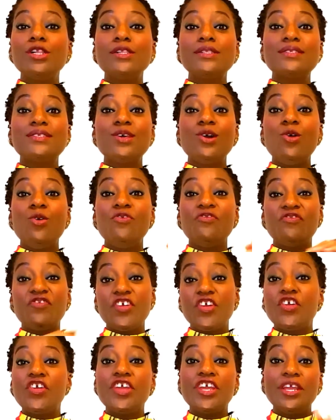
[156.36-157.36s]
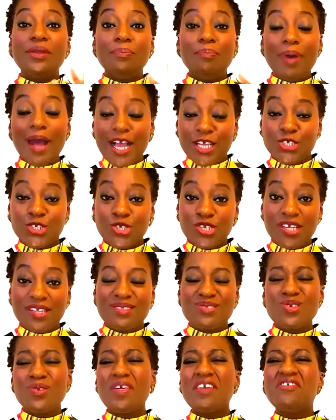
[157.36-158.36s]
also very
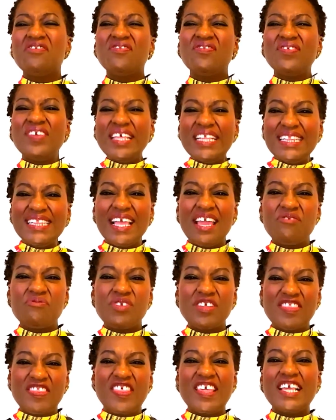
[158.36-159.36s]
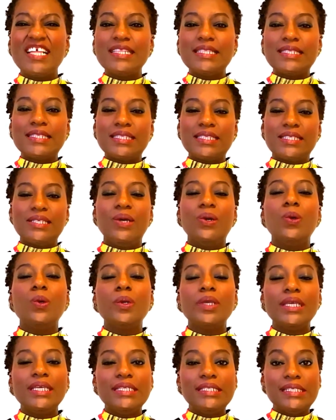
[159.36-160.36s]
passionate, so they feel everything
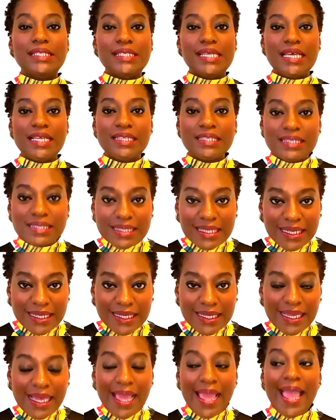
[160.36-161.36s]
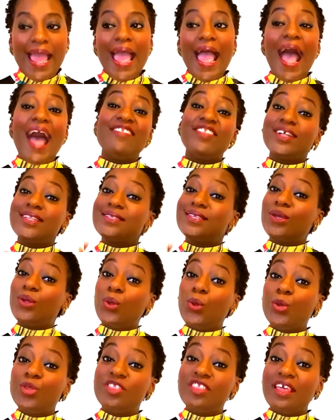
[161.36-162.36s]
so intensely, and that's a
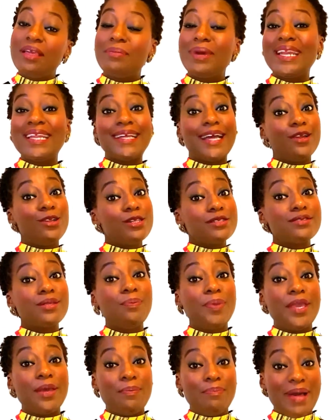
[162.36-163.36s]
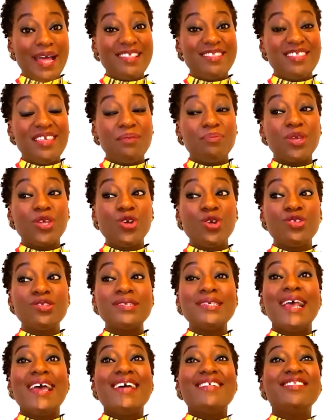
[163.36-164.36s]
good thing, but it can also be a bad thing
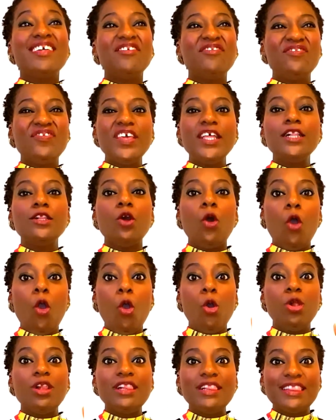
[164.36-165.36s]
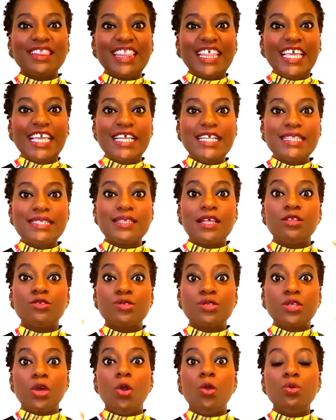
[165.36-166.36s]
because they feel all things
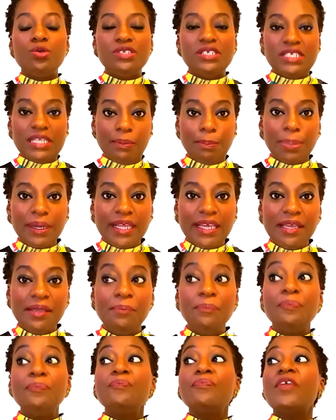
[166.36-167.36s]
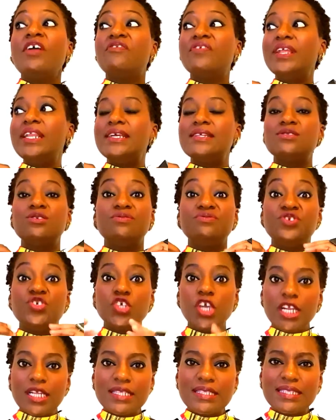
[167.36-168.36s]
so deeply. Feelings of
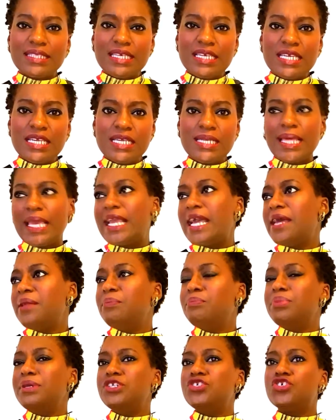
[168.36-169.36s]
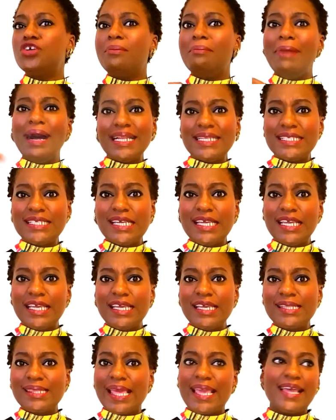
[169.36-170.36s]
jealousy, they can be
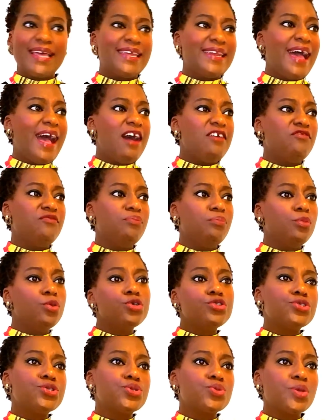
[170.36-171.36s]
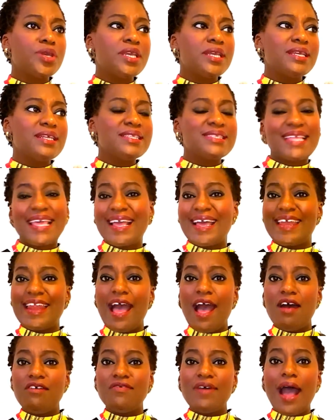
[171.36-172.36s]
dramatic, they can have mood swings, they
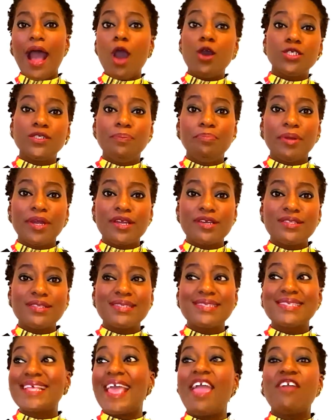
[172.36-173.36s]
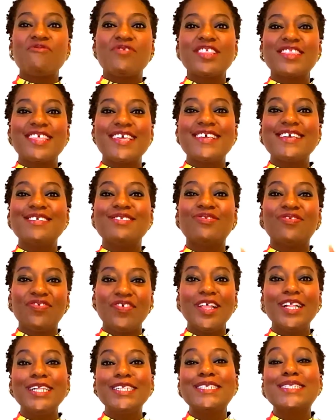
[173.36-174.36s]
can have outbursts. Everything is
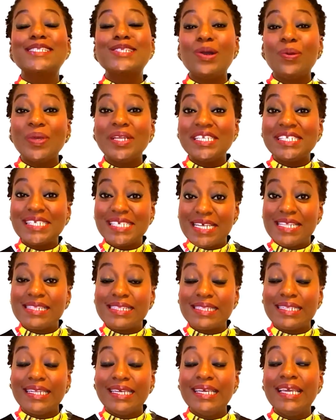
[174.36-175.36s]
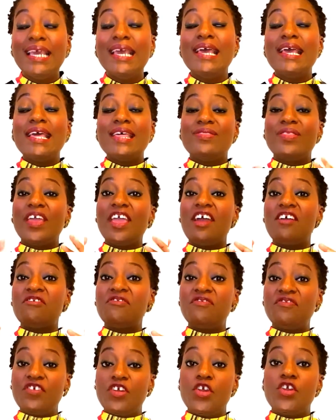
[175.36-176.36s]
felt so intensely. They
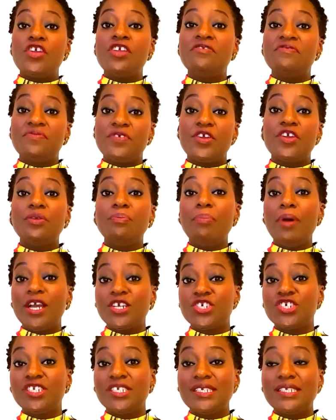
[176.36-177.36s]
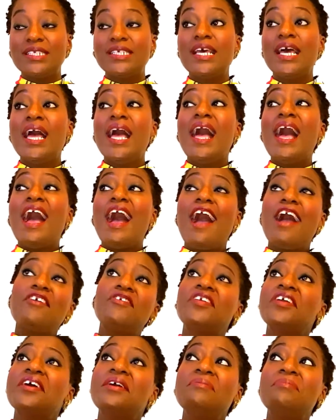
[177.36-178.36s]
are very, very passionate.
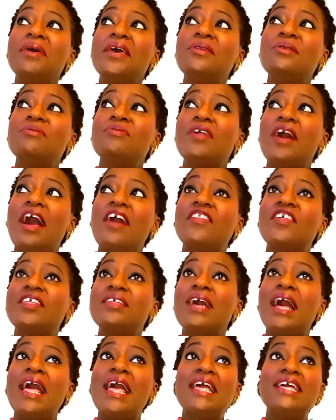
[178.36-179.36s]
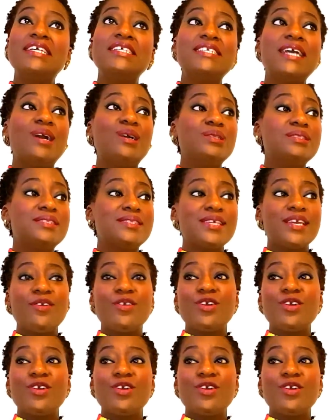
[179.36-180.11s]
African men, on the other hand, I would